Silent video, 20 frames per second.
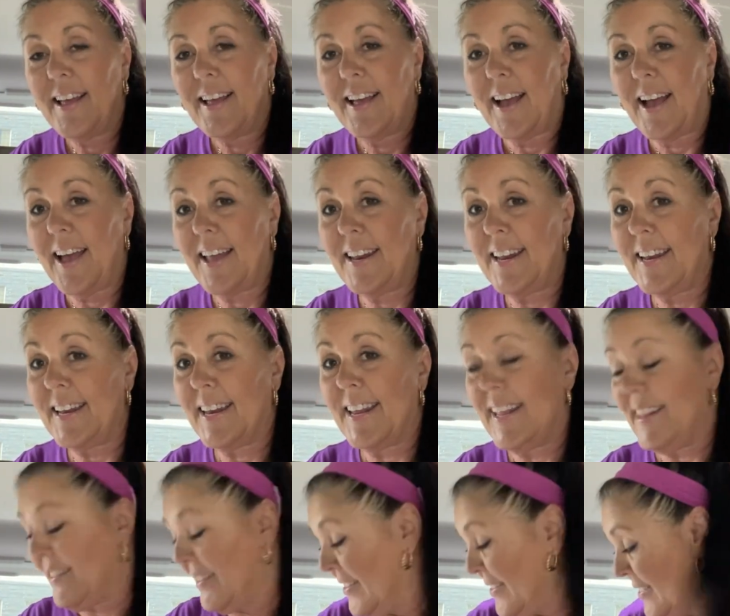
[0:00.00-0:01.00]
I didn't
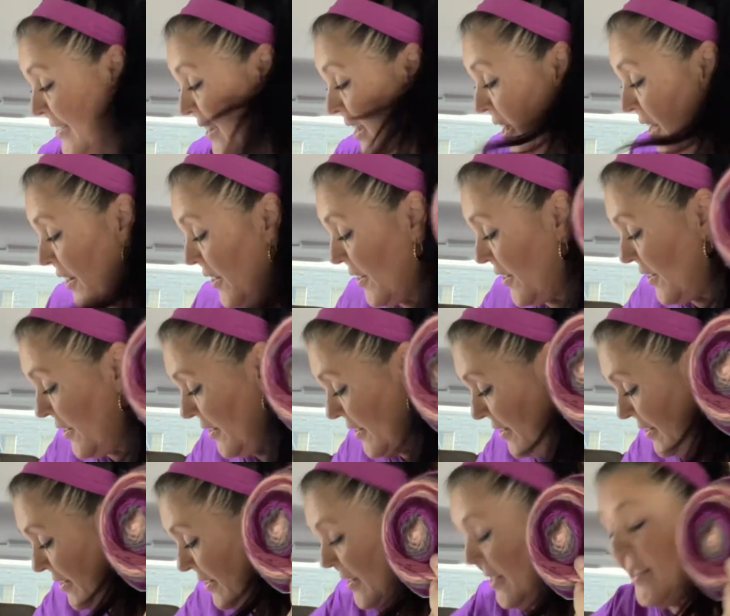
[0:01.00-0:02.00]
get this color.
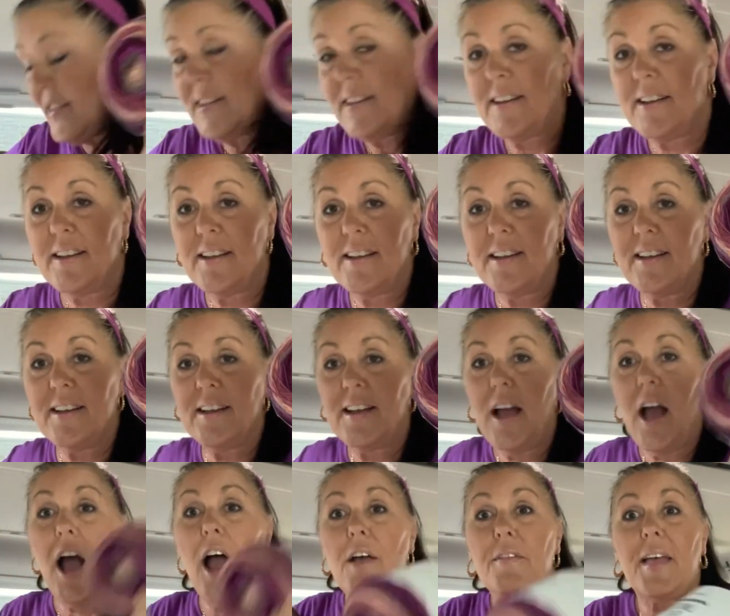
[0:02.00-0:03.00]

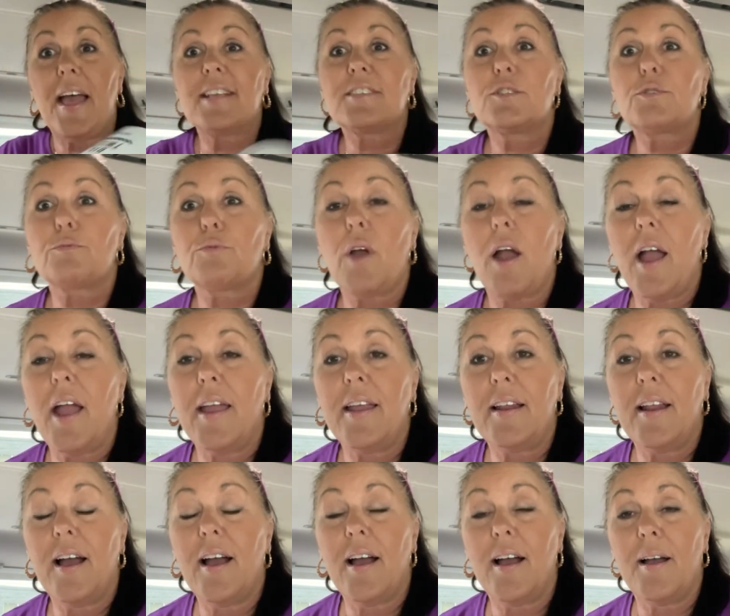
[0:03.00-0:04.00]
Oh, that's right.
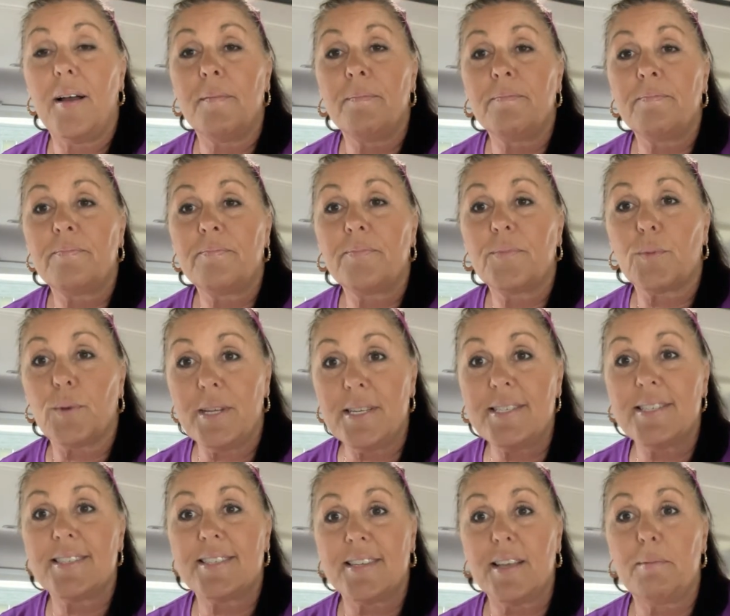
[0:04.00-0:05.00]
Um,
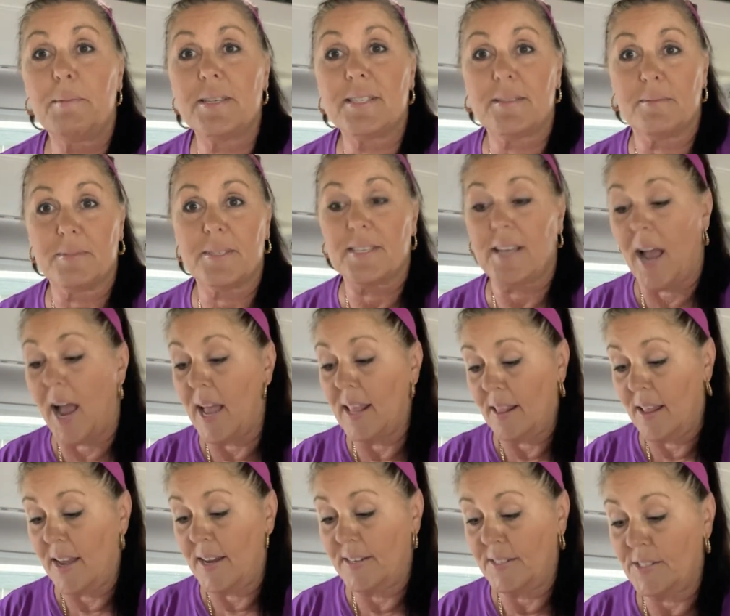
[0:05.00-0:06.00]
Risa sent me some
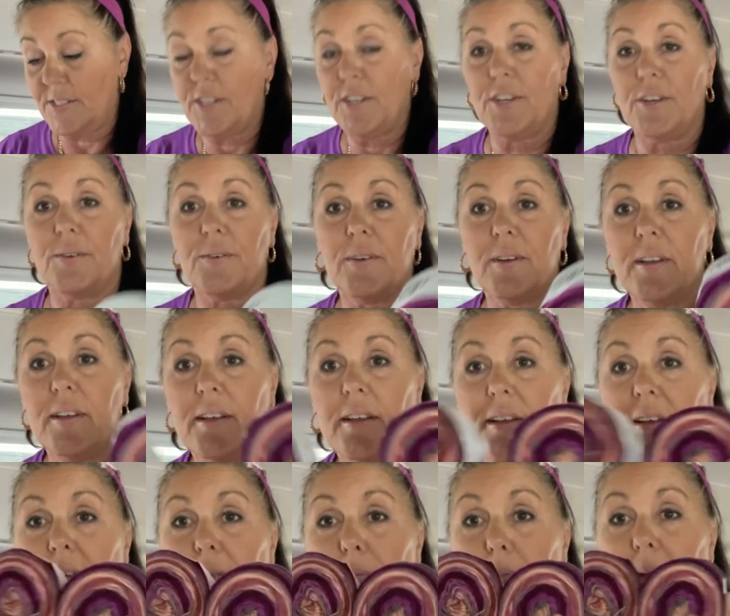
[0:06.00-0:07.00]
Skyline too.
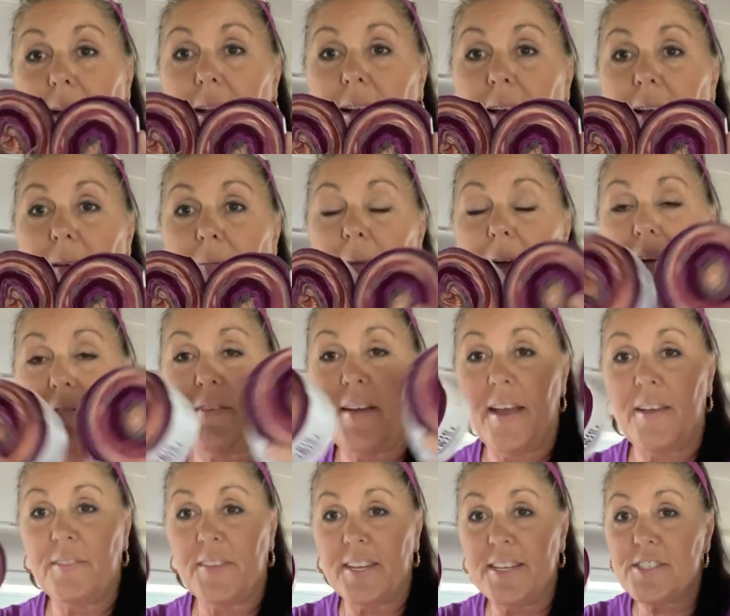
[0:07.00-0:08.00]
But um, I
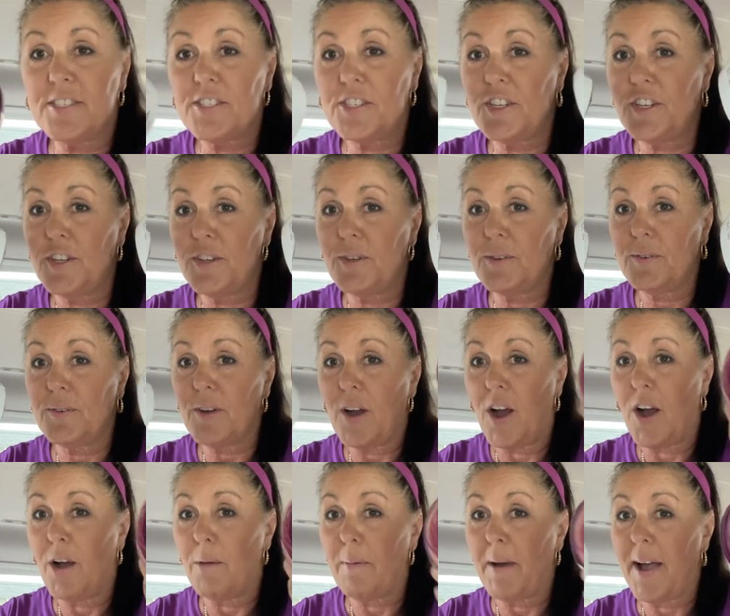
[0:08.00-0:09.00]
found these two
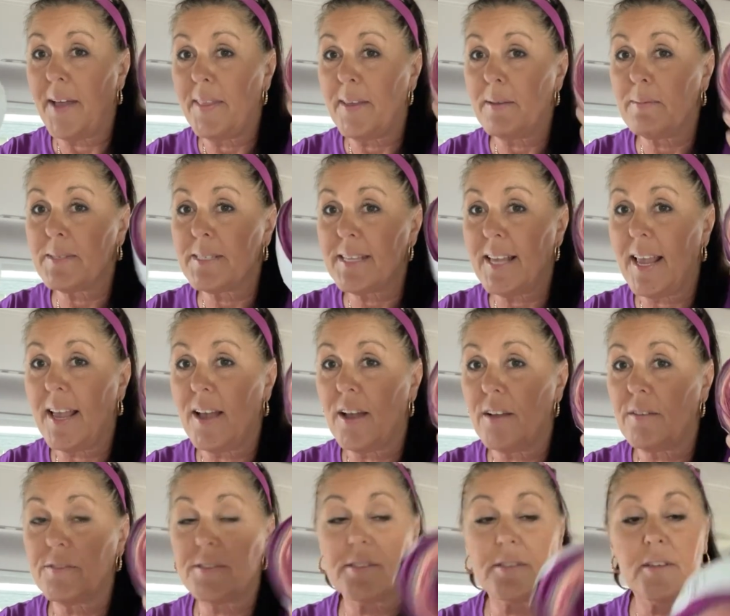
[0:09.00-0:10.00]
all by
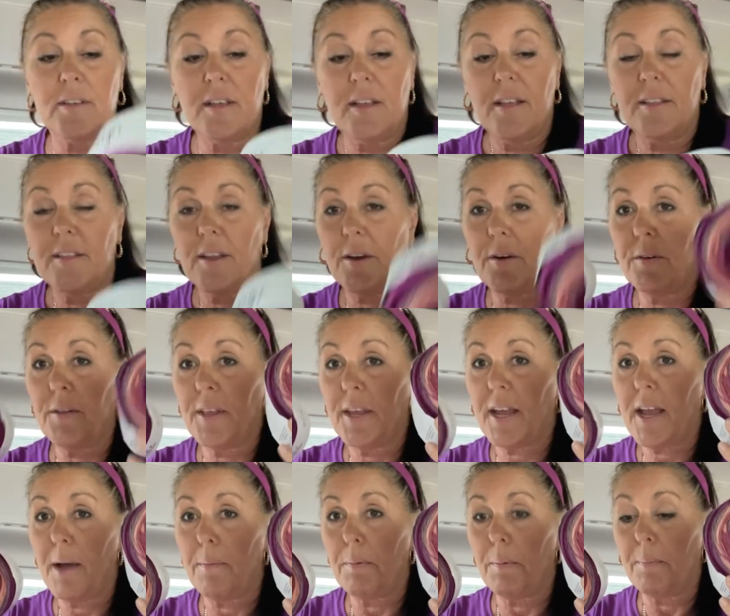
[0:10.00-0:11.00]
themselves. They're only
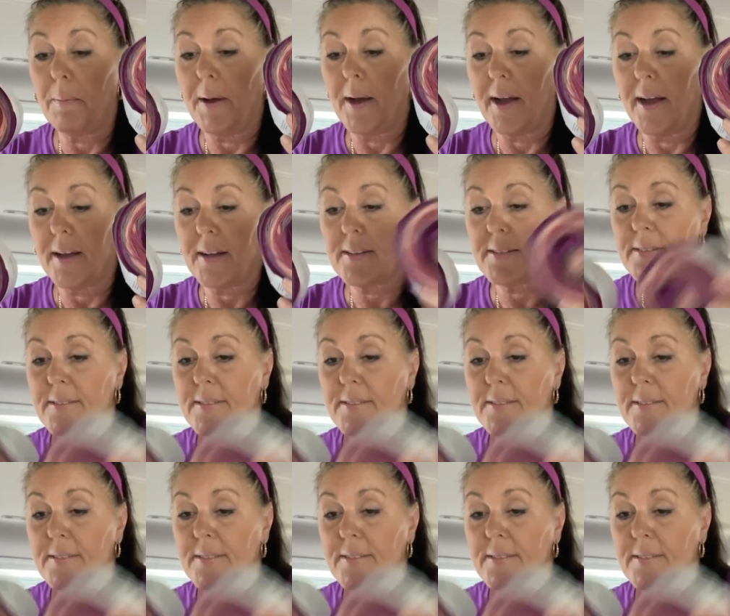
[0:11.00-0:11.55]
a couple bucks.